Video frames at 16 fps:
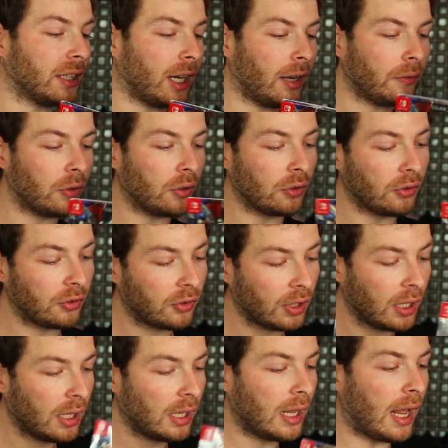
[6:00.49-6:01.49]

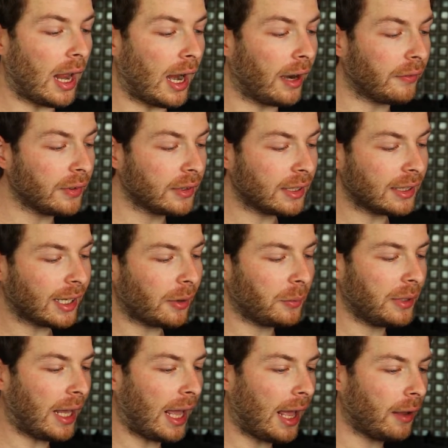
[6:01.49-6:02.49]
covers everything that
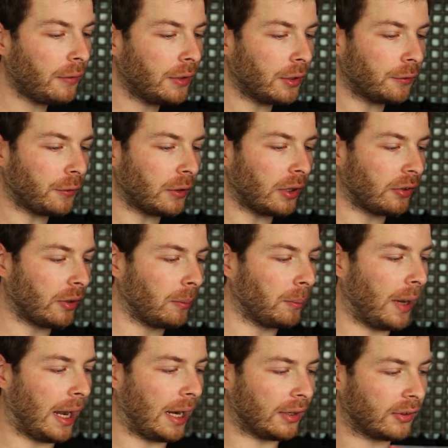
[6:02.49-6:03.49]
we have here for this
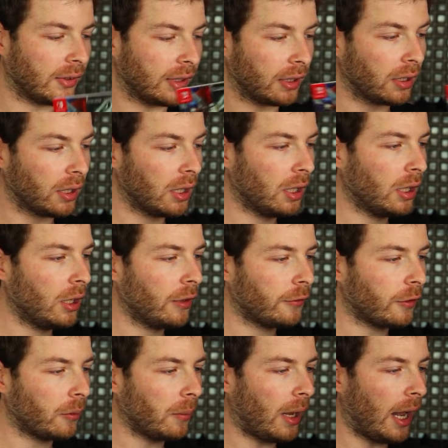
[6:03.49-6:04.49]
unboxing.
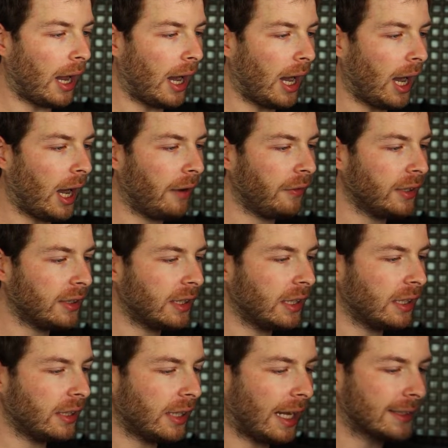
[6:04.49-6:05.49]
From
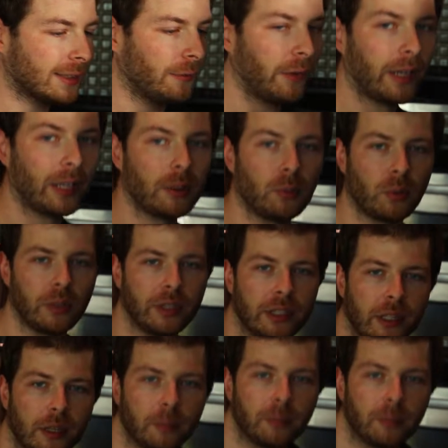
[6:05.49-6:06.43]
everything that's available in the